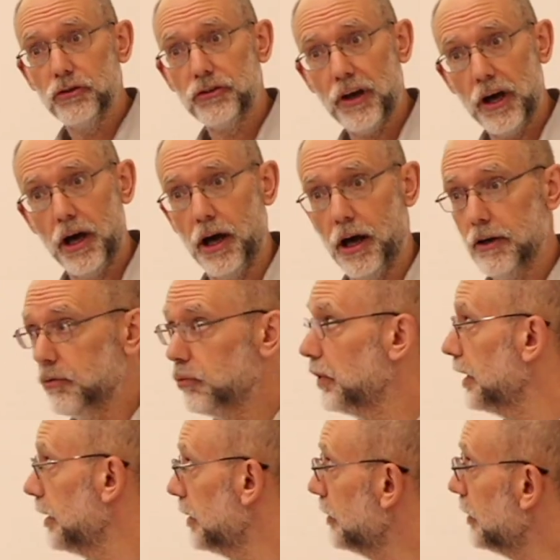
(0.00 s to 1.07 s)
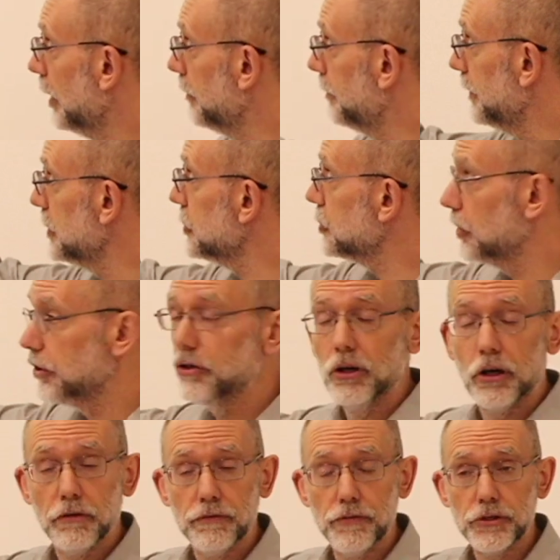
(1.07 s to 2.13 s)
start with a
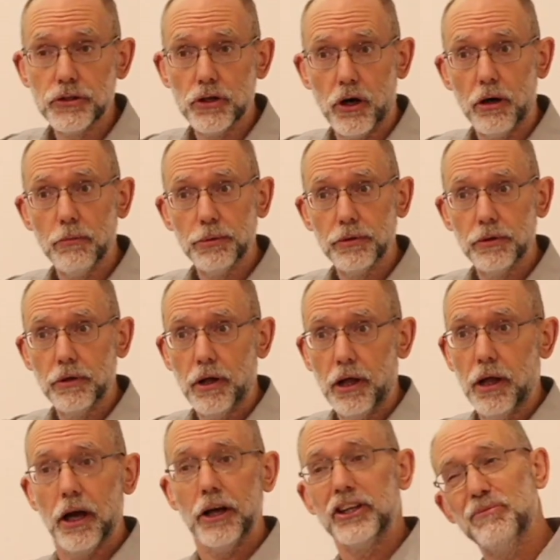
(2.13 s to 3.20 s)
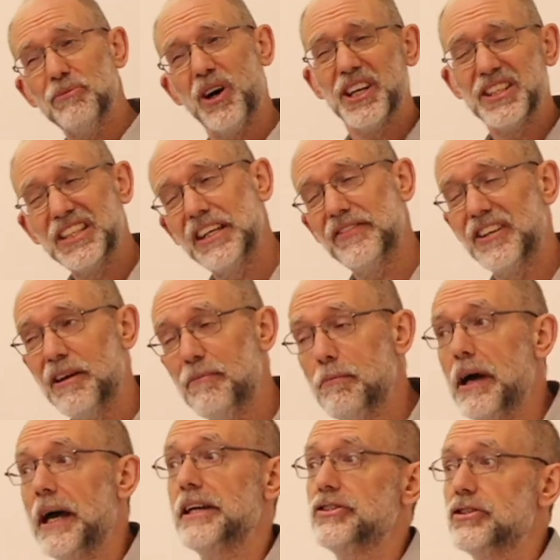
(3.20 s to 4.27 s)
vision of the top. And you might even
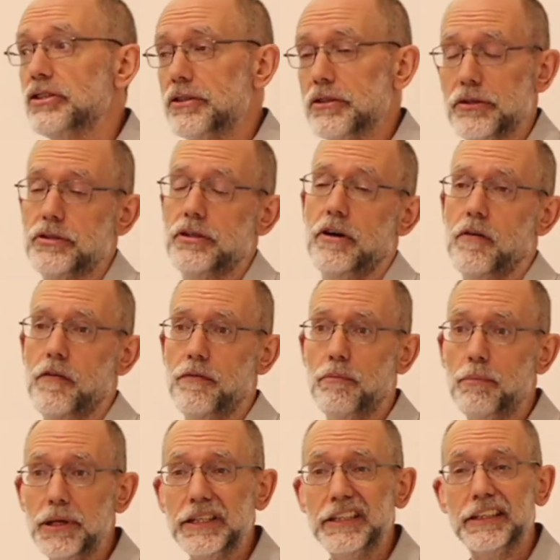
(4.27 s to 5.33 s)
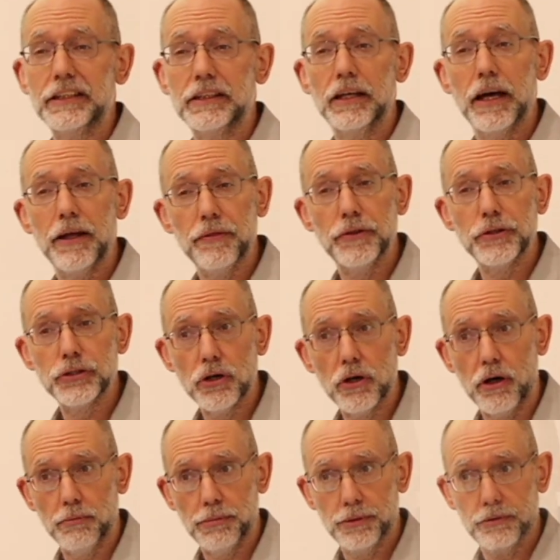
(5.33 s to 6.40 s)
imagine yourself being at the
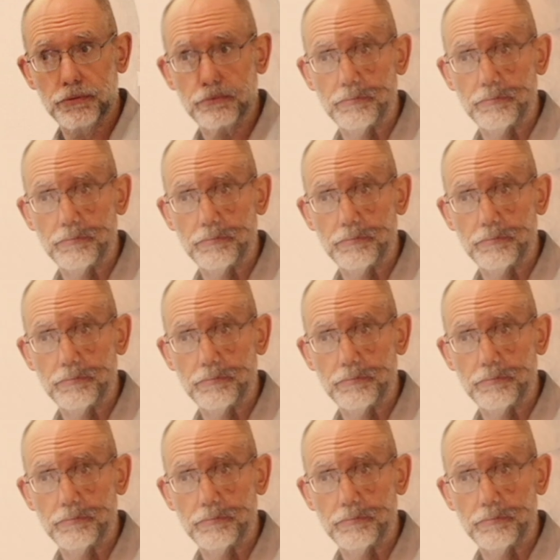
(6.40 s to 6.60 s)
top.